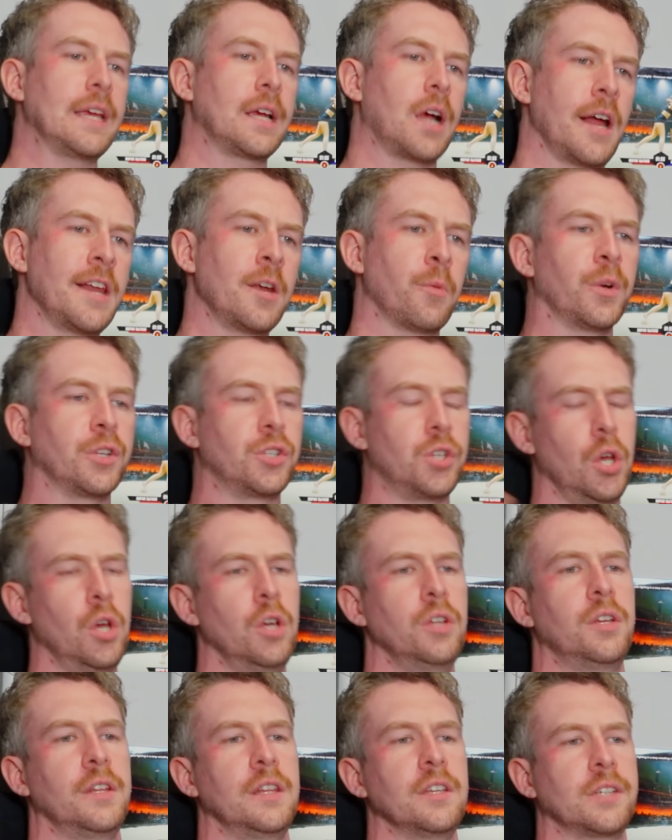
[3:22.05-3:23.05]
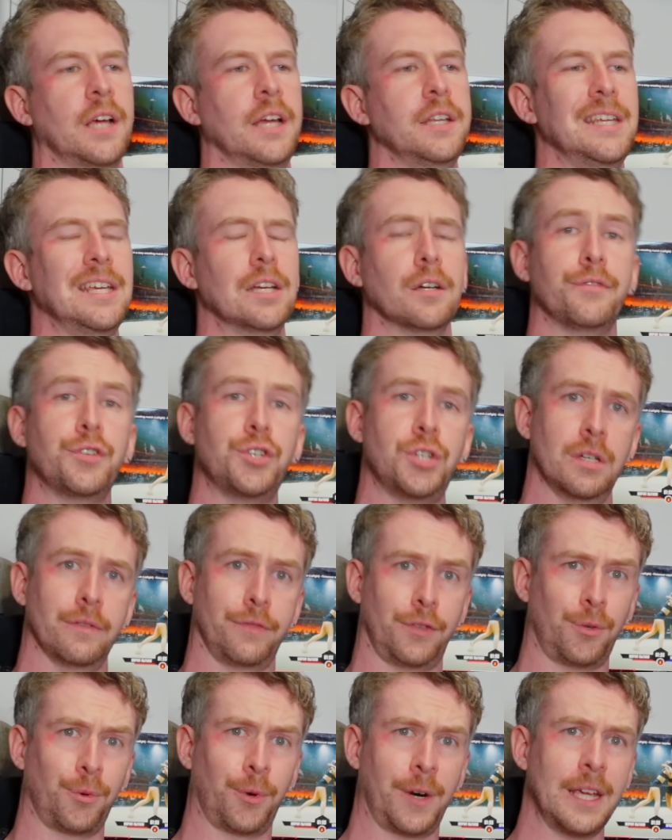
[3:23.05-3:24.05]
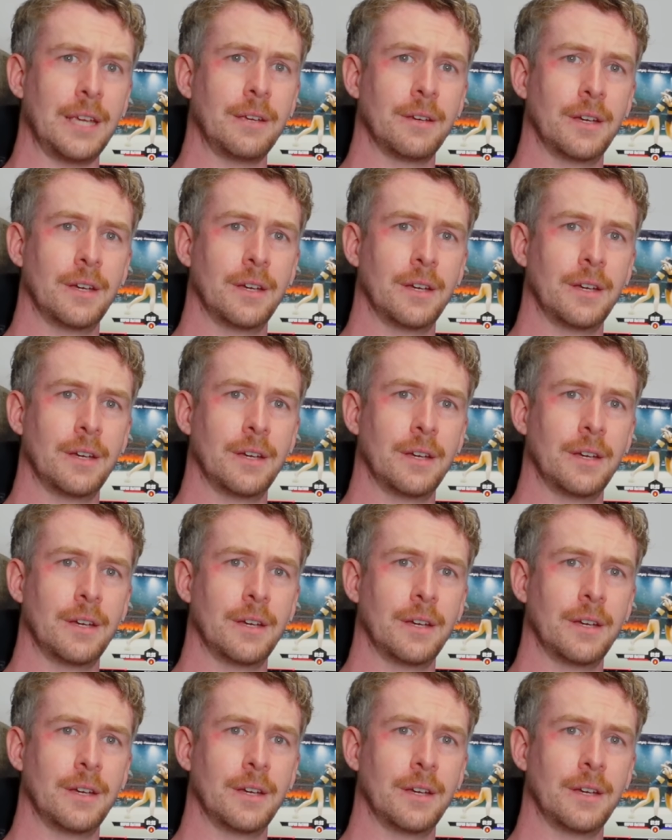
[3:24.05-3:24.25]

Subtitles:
kind of return to this idea of chivalry.